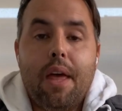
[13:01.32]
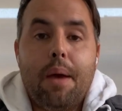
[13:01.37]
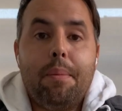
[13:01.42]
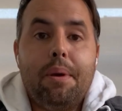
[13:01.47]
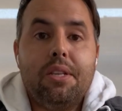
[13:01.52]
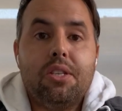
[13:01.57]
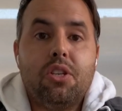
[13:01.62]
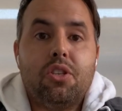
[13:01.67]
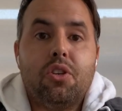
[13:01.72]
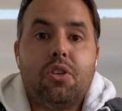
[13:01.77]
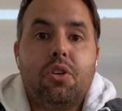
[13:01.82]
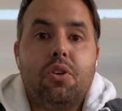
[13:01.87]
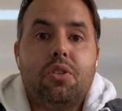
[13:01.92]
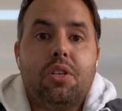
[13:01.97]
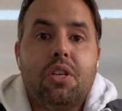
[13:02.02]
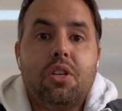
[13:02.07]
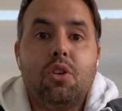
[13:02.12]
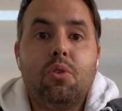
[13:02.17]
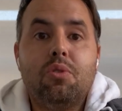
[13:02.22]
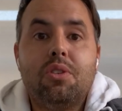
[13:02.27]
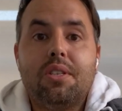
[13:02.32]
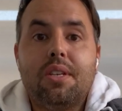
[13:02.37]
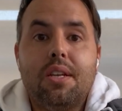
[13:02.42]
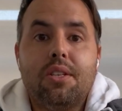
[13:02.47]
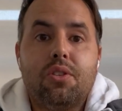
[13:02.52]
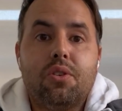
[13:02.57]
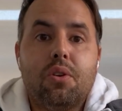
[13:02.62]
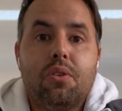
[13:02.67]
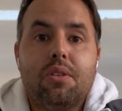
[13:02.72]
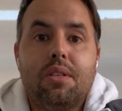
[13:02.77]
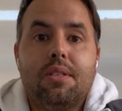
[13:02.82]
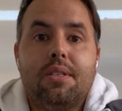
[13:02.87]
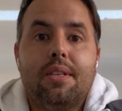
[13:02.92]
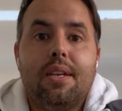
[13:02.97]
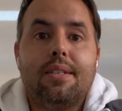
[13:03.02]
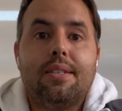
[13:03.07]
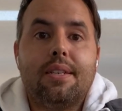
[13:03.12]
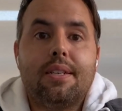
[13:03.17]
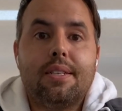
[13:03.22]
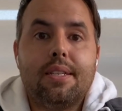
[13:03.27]
That means introducing new sensors and
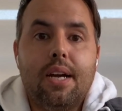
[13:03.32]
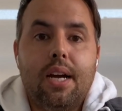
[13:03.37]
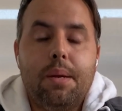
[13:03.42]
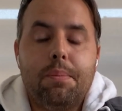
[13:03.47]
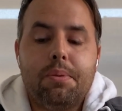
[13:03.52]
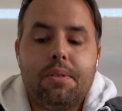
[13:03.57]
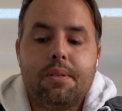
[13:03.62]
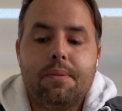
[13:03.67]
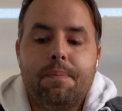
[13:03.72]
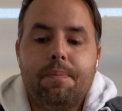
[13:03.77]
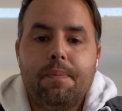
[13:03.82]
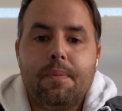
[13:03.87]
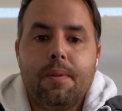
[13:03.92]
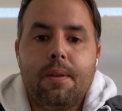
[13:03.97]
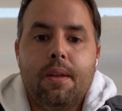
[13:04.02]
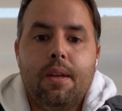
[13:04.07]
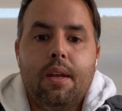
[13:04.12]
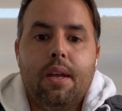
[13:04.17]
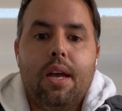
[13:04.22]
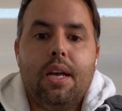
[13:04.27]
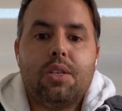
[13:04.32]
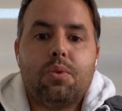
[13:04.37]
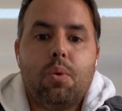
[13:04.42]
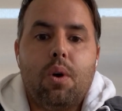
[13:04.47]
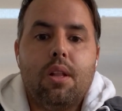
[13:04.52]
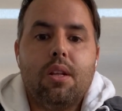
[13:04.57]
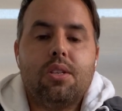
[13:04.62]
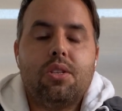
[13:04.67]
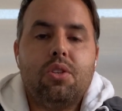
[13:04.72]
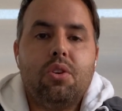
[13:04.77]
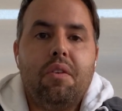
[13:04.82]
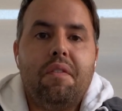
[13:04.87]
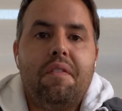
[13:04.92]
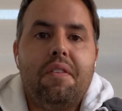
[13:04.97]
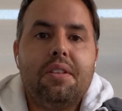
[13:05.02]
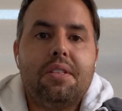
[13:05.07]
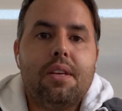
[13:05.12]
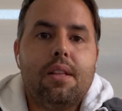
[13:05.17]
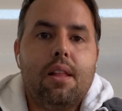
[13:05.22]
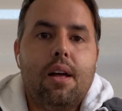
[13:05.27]
sensing types, as well as new
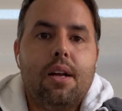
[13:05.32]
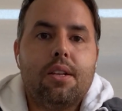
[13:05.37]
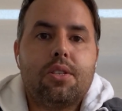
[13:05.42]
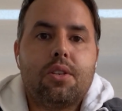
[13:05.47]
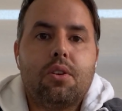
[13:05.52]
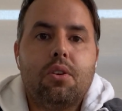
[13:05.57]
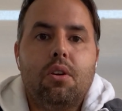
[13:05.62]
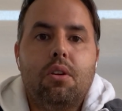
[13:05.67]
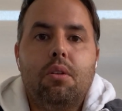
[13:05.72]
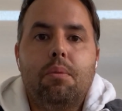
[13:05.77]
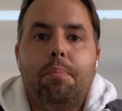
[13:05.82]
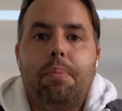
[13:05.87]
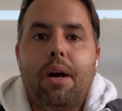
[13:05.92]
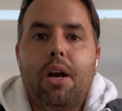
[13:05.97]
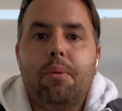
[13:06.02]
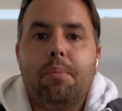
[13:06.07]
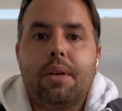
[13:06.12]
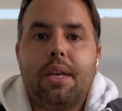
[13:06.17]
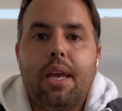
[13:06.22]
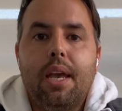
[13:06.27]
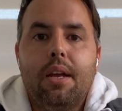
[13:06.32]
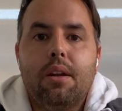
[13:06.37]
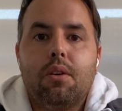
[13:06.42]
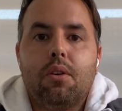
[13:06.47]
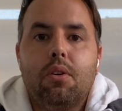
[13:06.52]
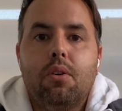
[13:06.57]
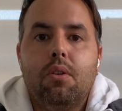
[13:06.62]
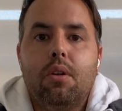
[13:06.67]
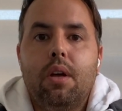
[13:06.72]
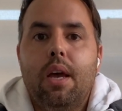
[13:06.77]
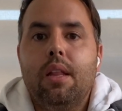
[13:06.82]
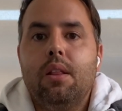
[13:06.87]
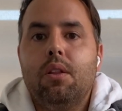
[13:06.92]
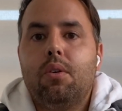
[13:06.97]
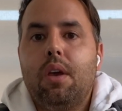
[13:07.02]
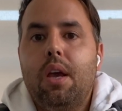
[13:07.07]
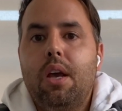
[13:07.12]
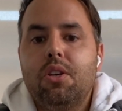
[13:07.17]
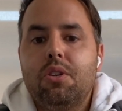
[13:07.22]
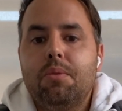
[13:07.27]
physiological, biomechanical, and
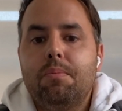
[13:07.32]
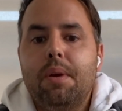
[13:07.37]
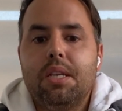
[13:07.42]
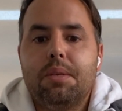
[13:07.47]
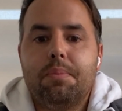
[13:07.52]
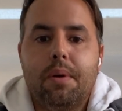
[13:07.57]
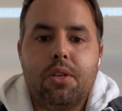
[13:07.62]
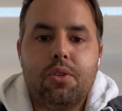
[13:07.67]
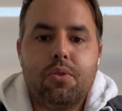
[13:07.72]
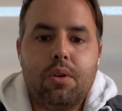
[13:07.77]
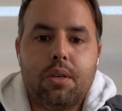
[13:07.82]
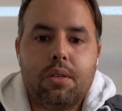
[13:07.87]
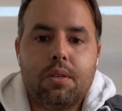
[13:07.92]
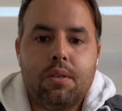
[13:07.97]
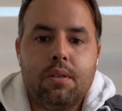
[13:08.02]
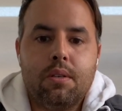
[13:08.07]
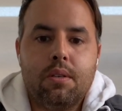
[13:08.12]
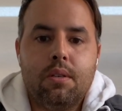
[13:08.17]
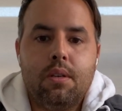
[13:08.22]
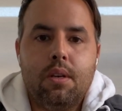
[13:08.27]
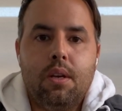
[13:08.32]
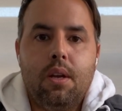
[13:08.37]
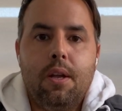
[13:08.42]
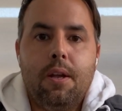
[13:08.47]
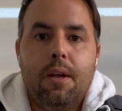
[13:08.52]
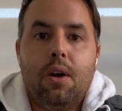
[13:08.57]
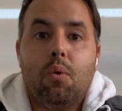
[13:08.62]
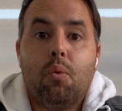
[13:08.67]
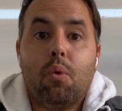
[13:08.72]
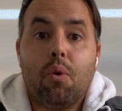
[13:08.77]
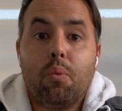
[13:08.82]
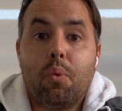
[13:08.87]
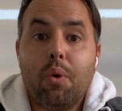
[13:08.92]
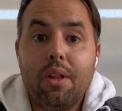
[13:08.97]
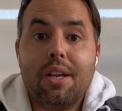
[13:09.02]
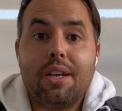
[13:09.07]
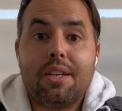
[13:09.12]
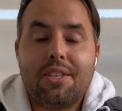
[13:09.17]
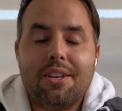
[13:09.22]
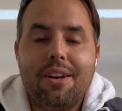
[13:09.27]
location based metrics. We're
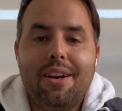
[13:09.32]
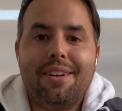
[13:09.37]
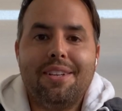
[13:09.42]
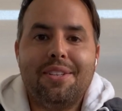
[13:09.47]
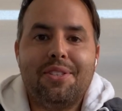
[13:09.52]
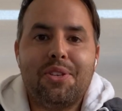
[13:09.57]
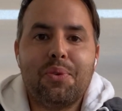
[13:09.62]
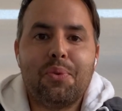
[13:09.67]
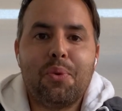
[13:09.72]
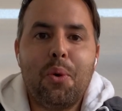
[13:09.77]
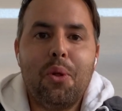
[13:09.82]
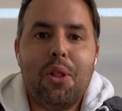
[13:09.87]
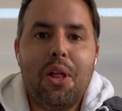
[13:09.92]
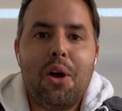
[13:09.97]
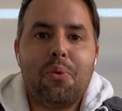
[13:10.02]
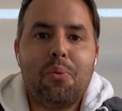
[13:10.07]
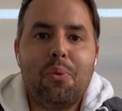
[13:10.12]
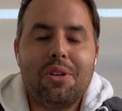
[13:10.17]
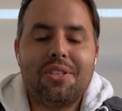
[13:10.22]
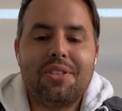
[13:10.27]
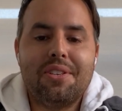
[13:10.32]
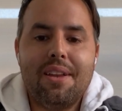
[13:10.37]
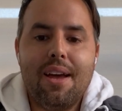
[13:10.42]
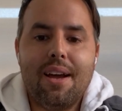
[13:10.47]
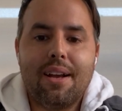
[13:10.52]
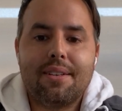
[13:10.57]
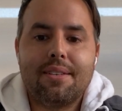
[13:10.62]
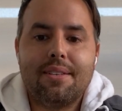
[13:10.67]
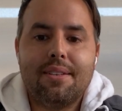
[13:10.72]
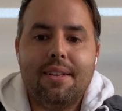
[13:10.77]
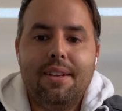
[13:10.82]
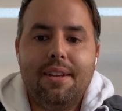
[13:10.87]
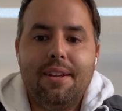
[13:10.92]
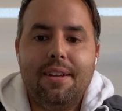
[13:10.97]
really excited to roll out what's next